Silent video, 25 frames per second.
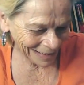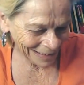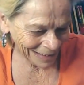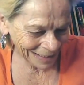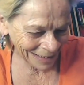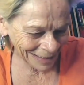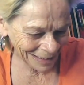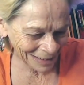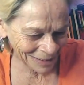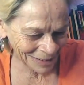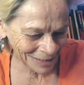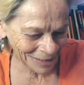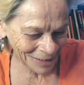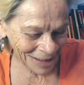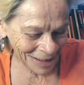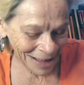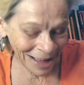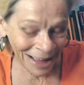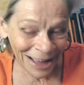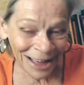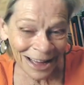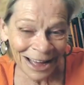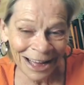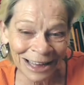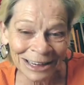You know,
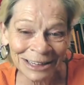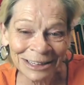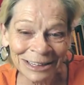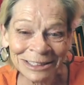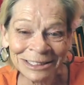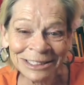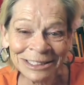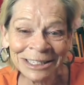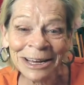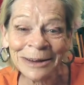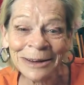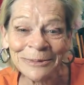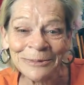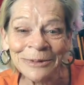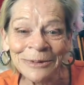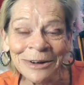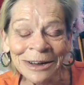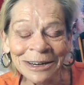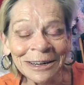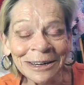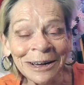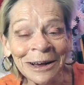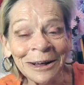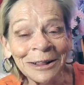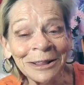I looked up
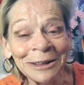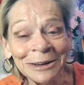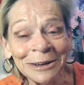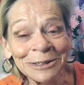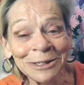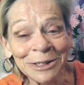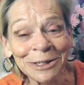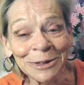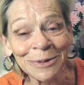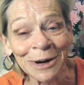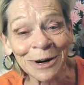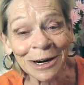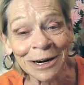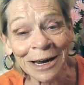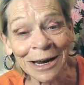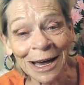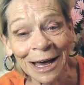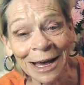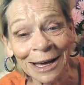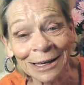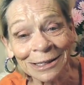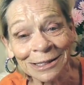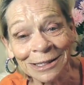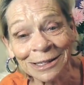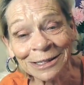what colors were
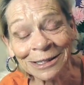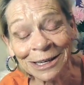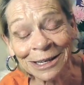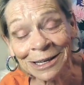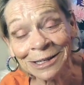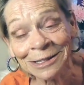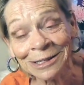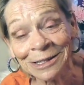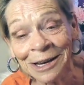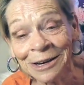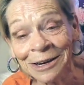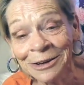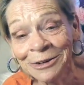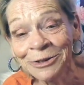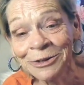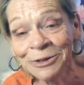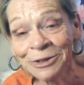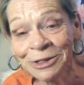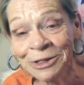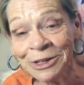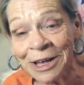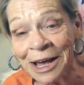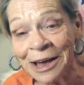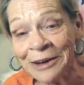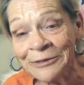S because I knew
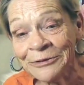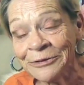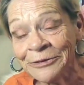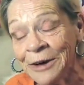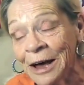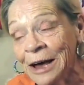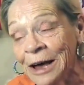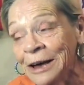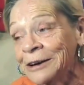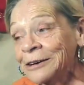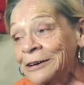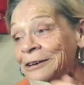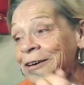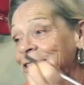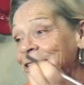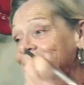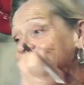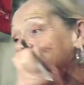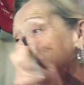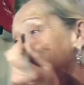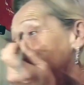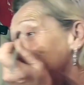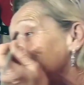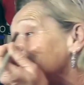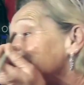sapphire
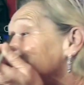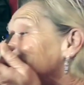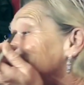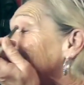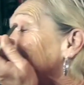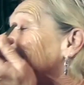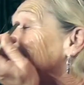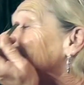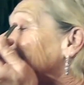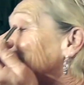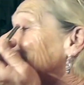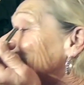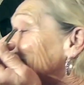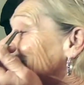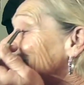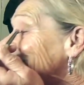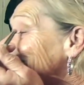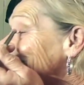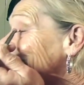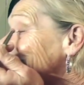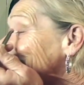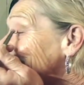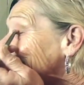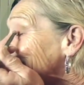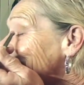and scarlet are
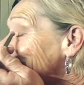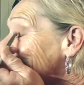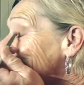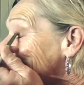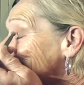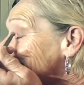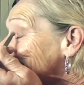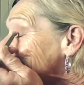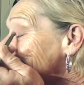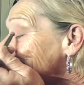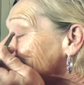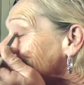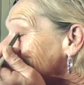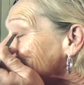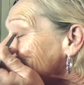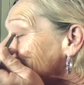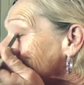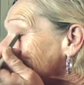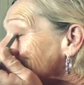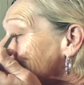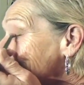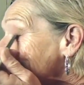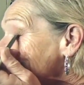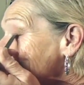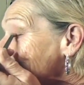like red and
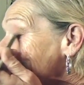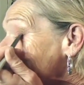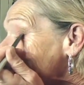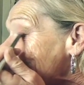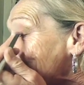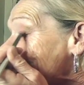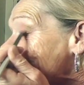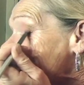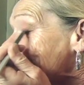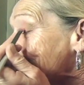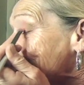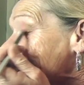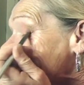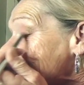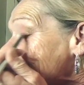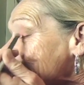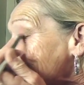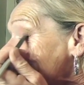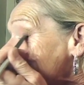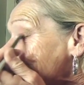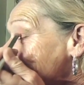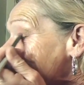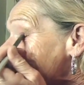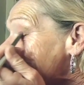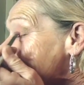blue,
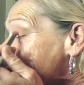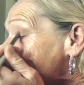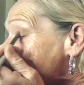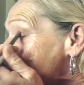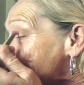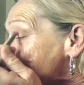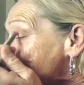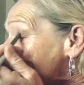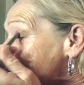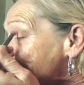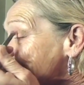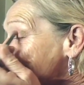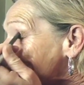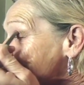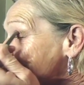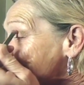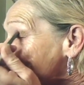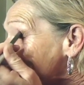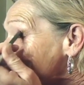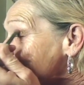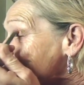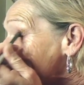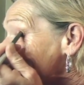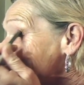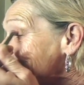but
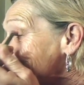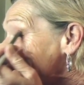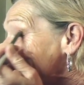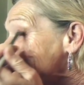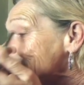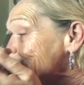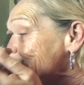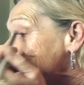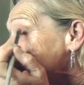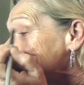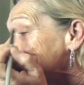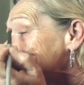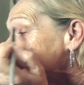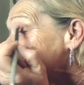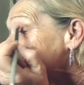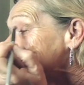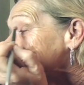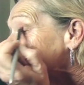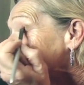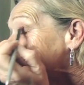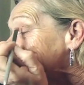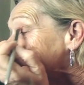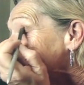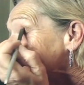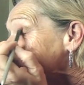red and blue
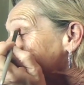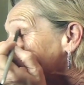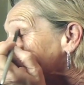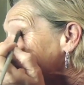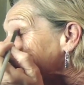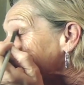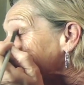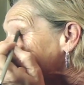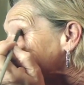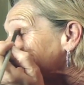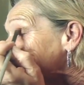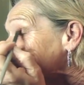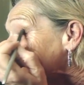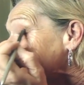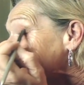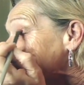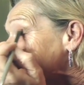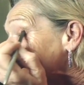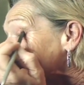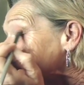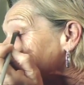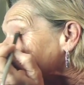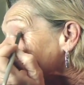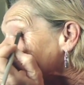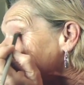usually make
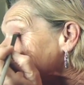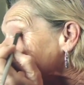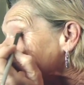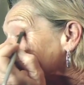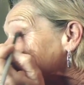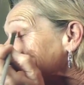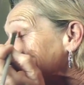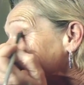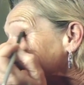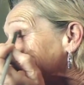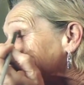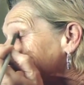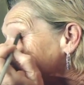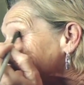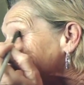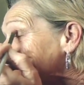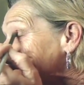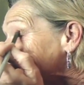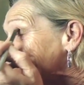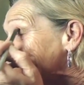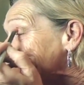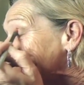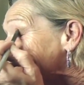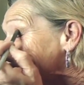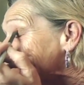purple, and so
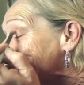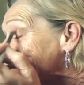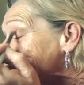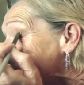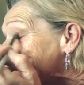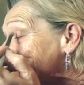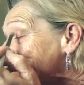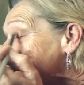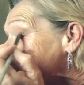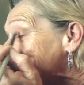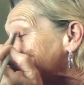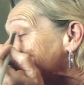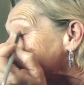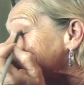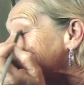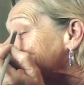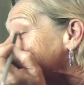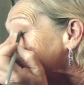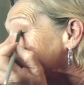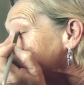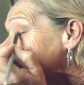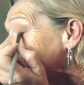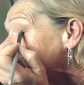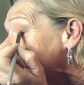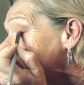then
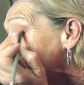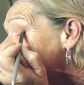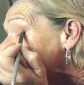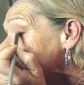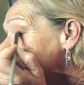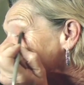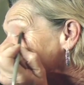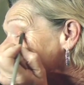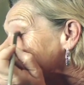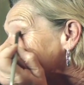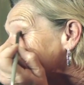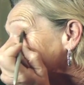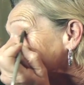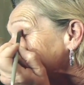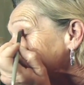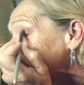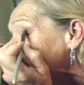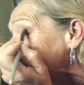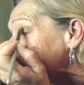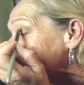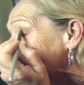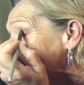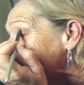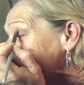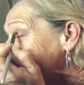to me, I'll
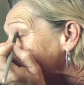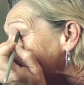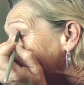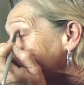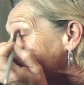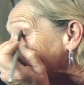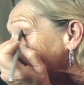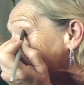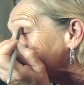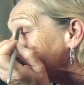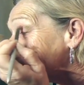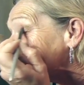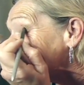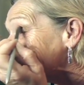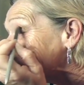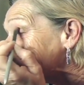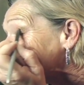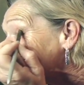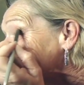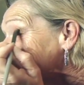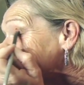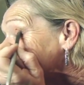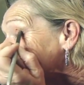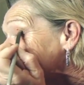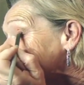try it sometime
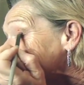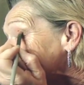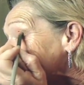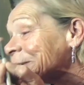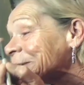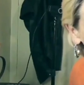for you.